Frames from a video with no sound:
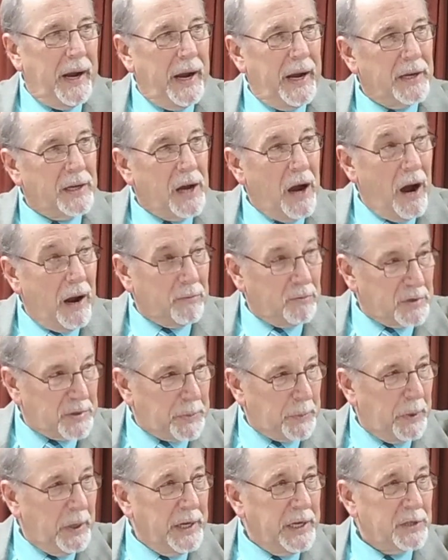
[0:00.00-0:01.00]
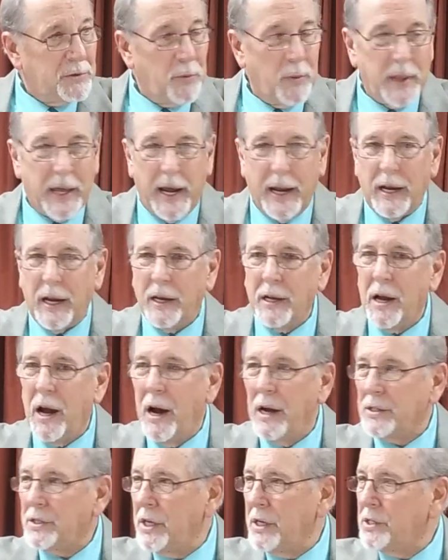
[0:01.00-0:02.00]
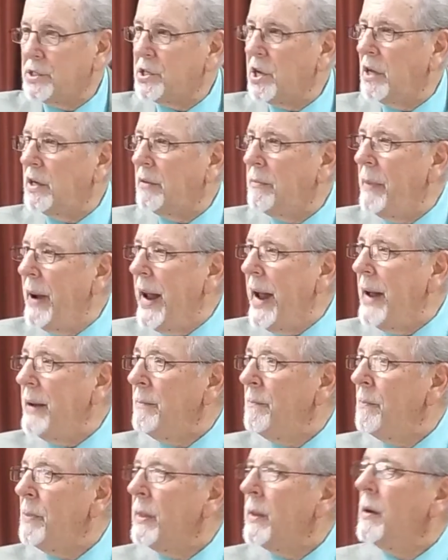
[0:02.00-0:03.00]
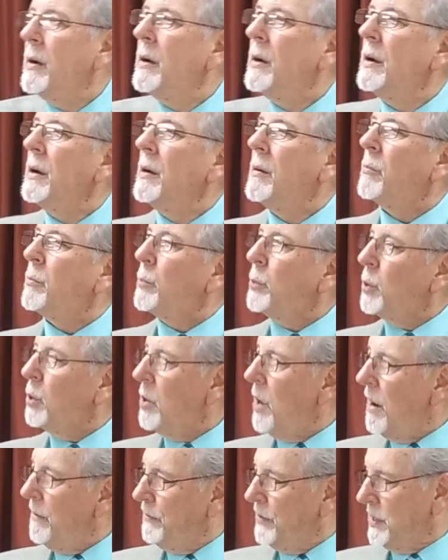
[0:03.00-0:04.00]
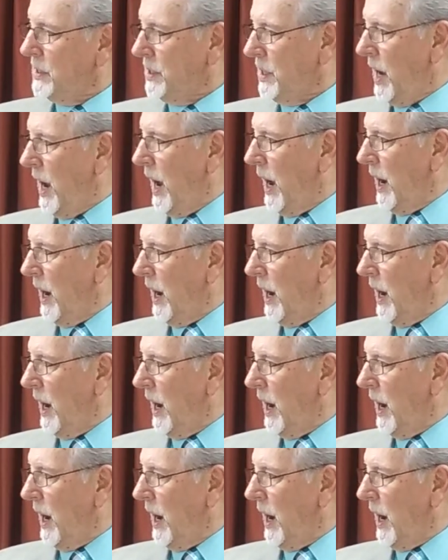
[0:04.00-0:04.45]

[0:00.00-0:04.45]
And God was pleased with that, and God said, Son of man, prophesy.